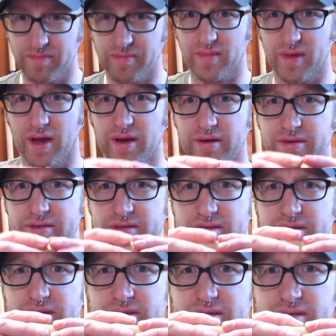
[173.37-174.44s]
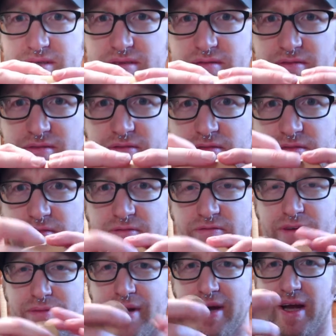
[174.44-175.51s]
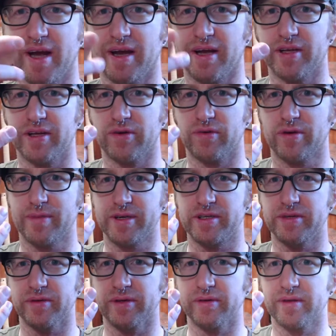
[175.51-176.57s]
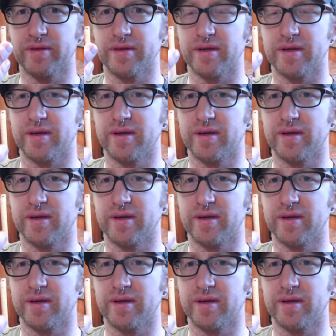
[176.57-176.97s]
how does this fit my hand, and what am I doing with it?